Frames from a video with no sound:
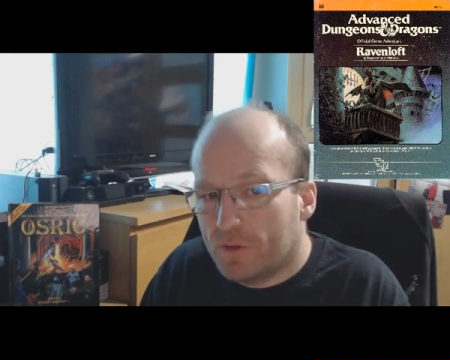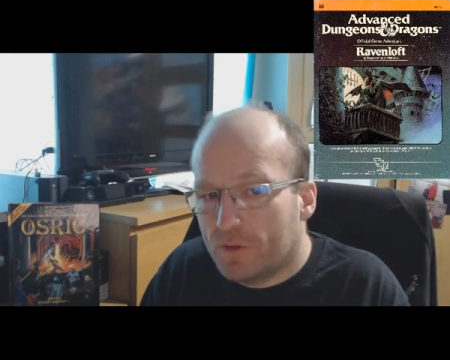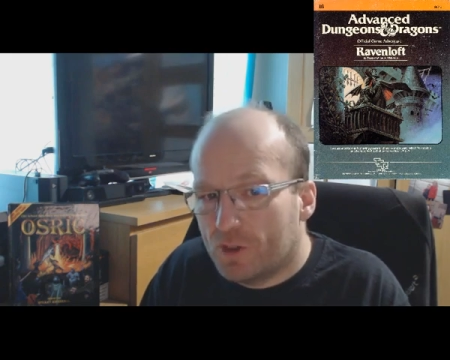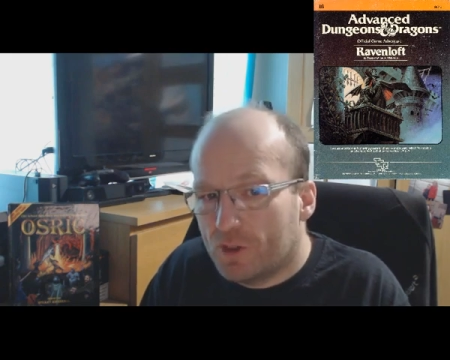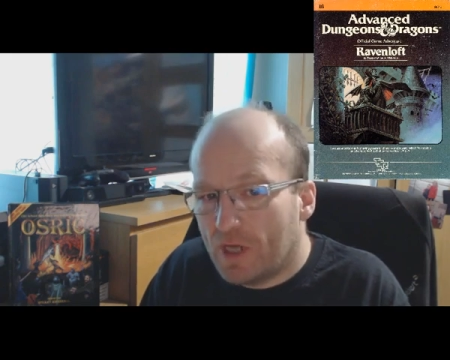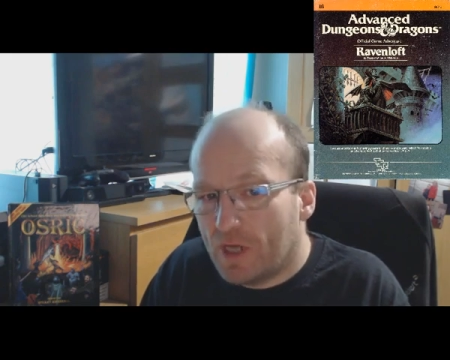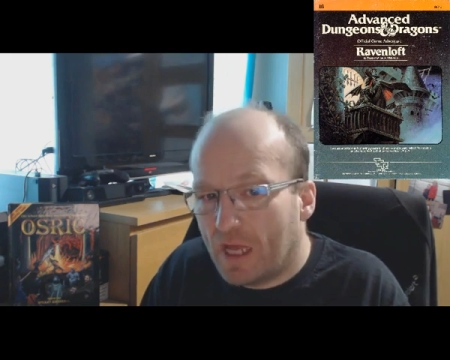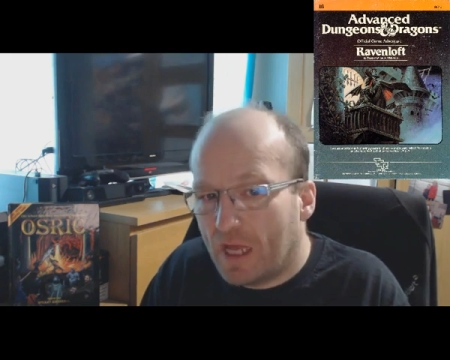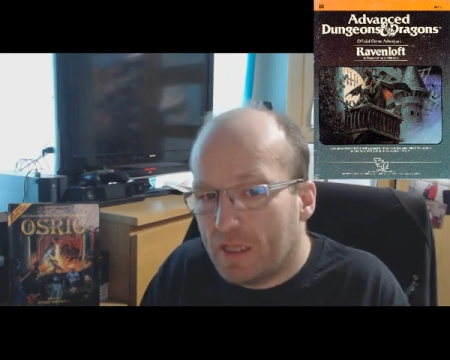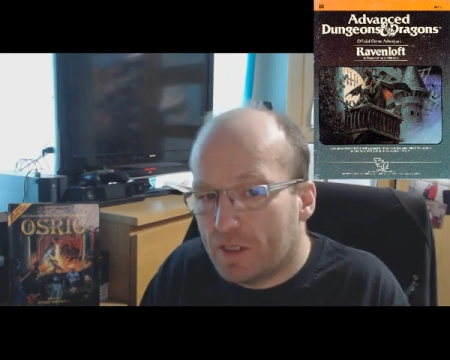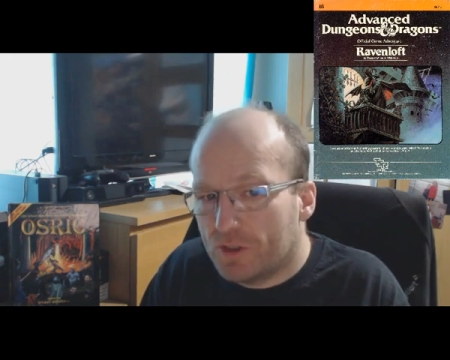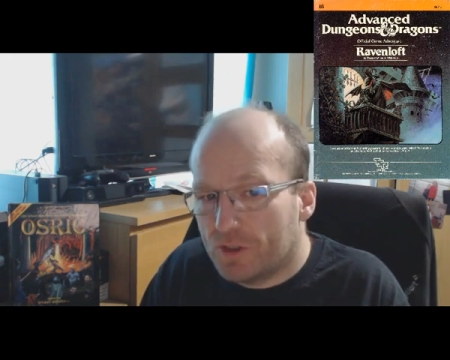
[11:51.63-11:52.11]

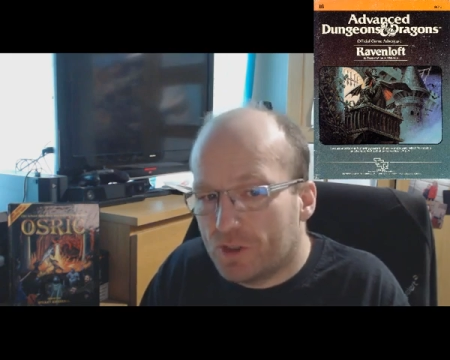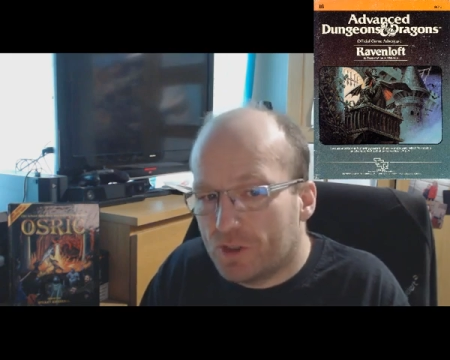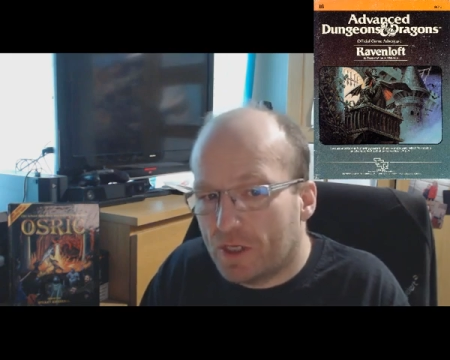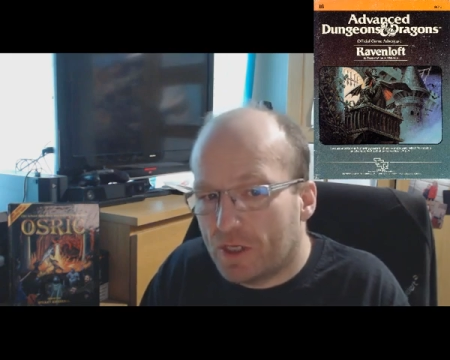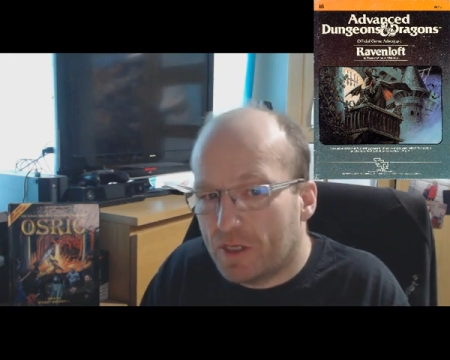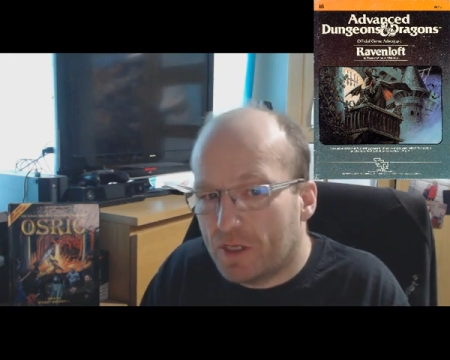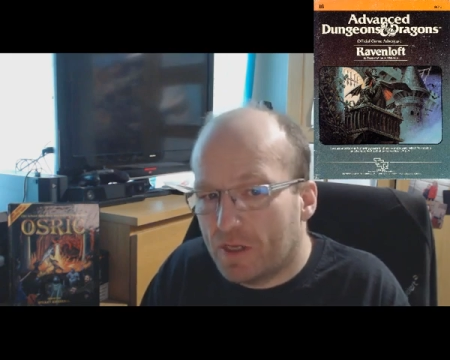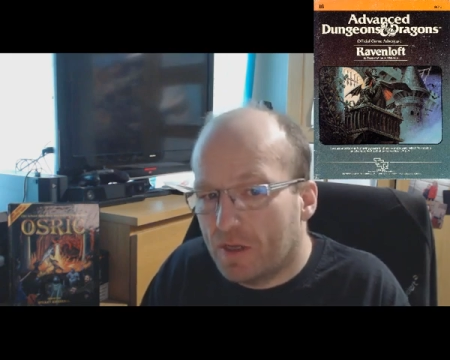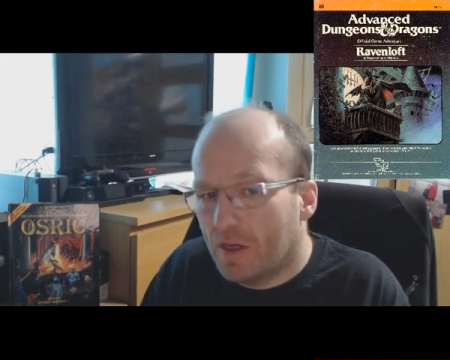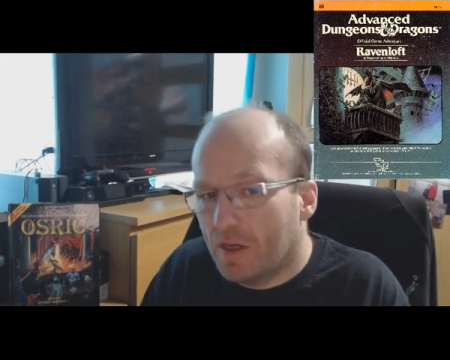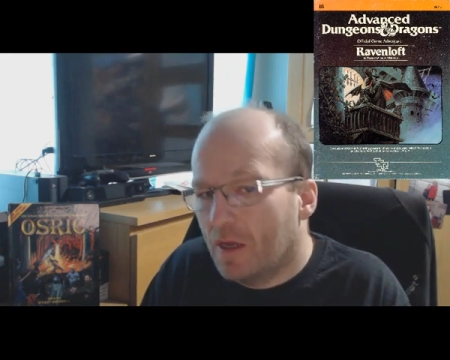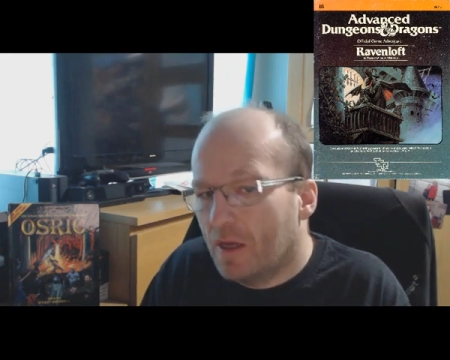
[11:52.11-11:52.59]

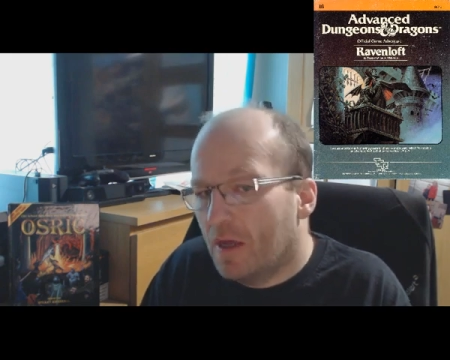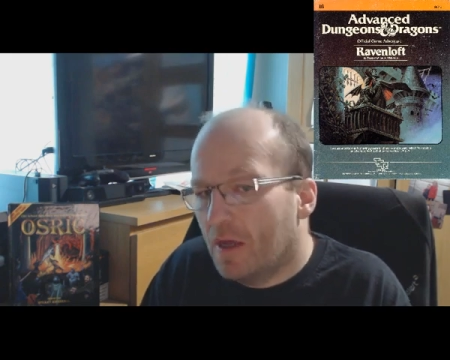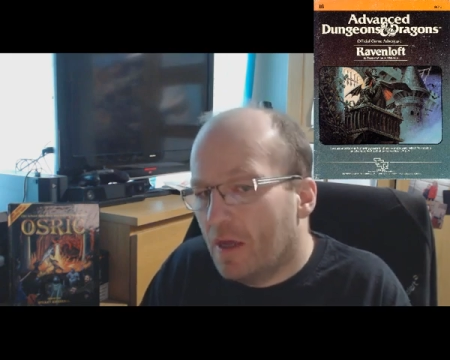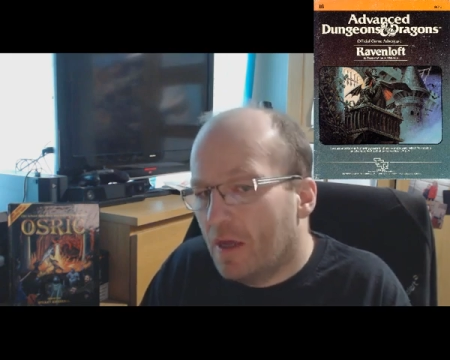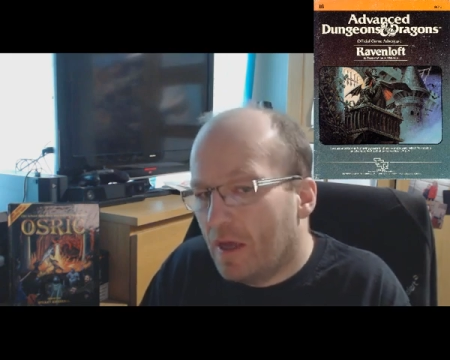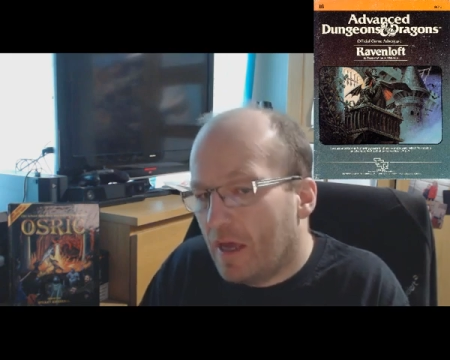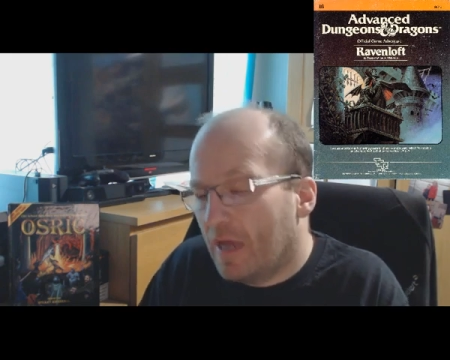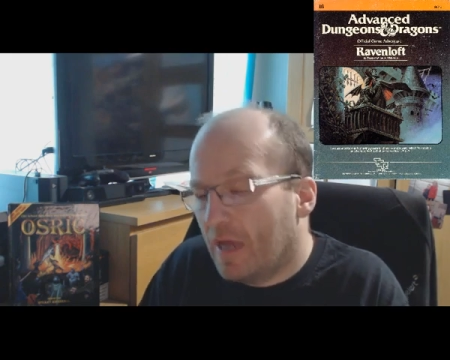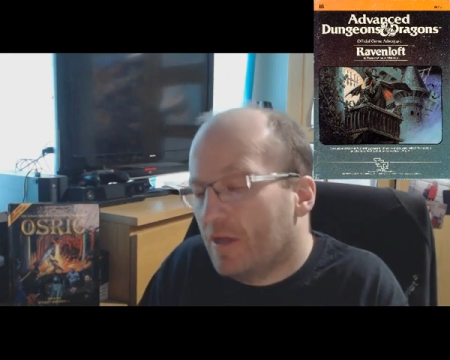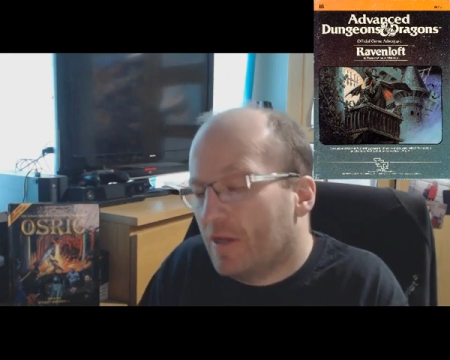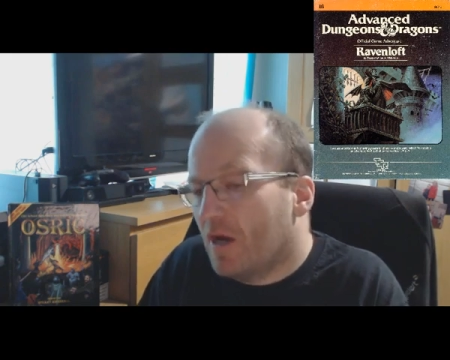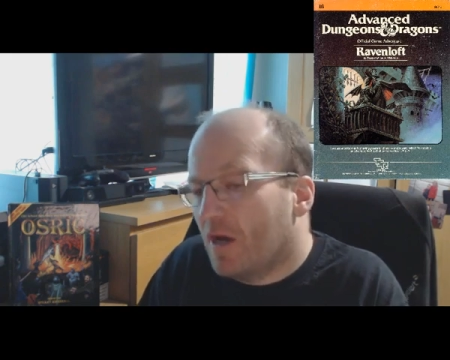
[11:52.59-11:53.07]
challenging,
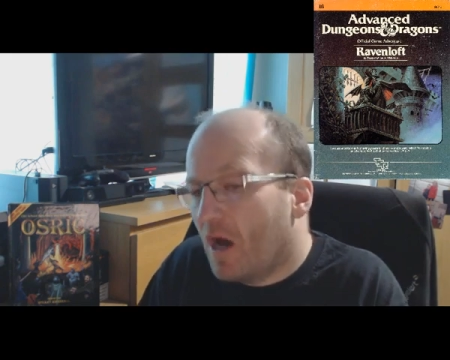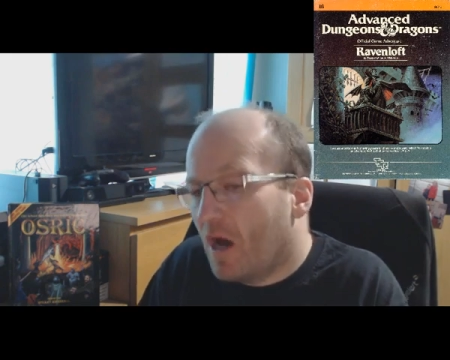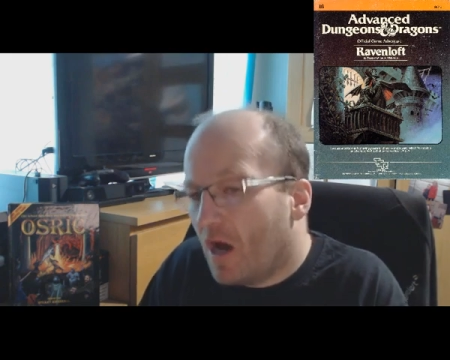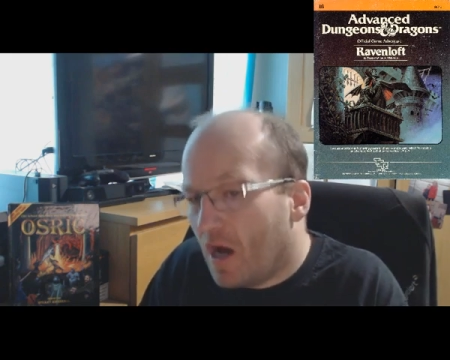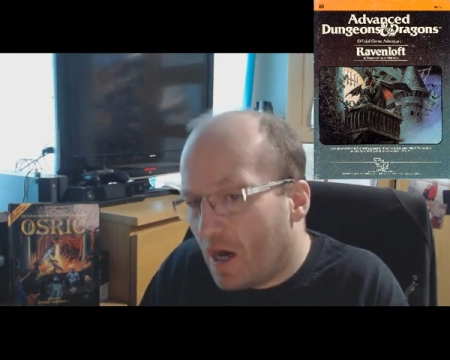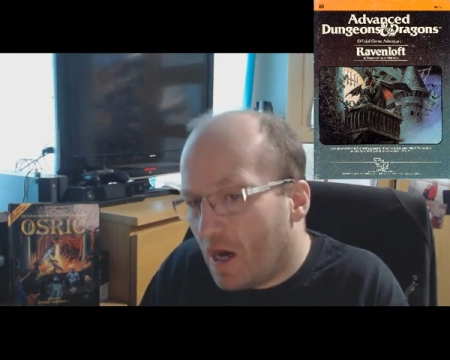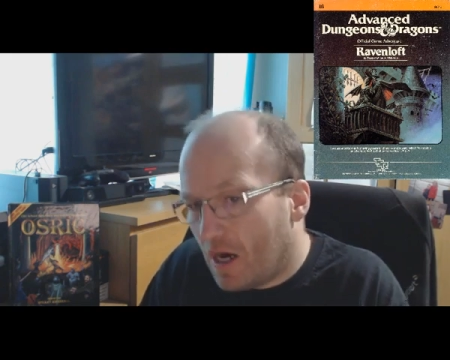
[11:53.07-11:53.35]
and